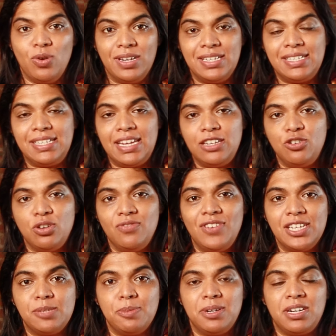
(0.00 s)
understand your
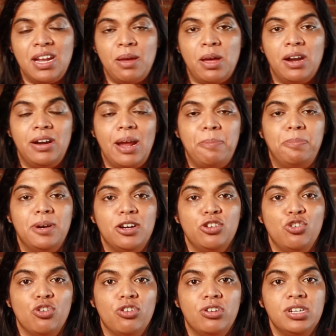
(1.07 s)
investment wrapper,
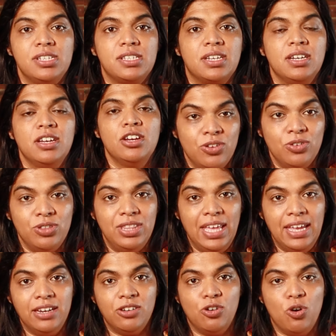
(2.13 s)
your risk, you
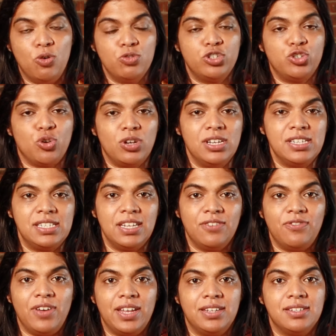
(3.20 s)
then go shortlisting
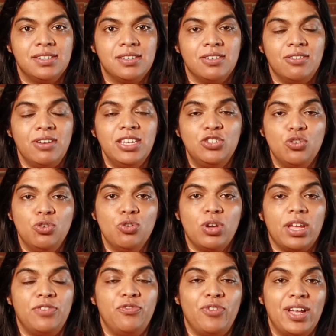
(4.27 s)
funds, right? You look
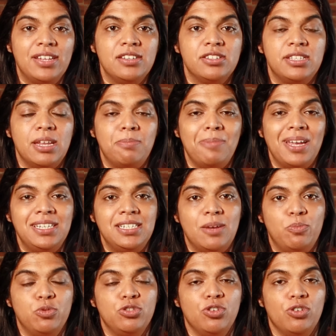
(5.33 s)
at funds that match
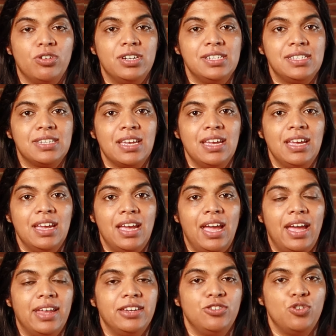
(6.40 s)
up with your risk
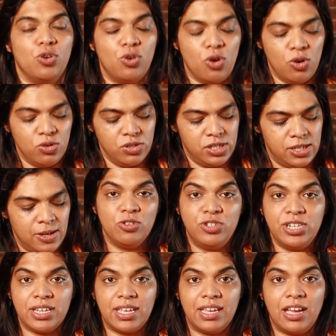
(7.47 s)
and your goals. You're
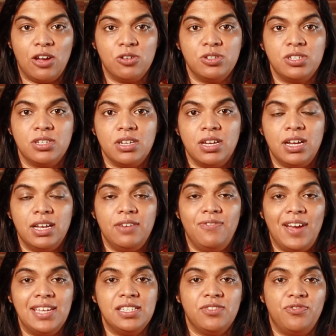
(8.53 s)
checking out
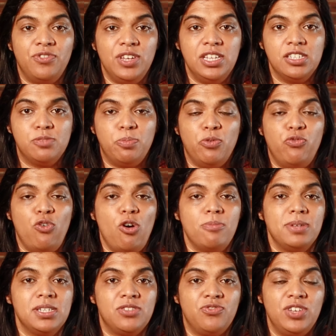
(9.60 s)
advisor fees,
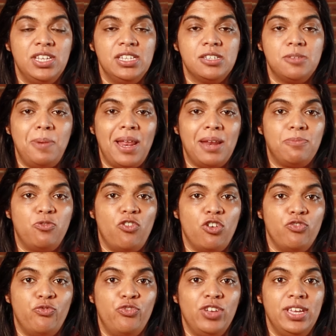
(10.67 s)
performance fees,
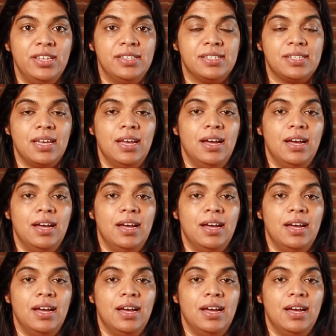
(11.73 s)
platform fees,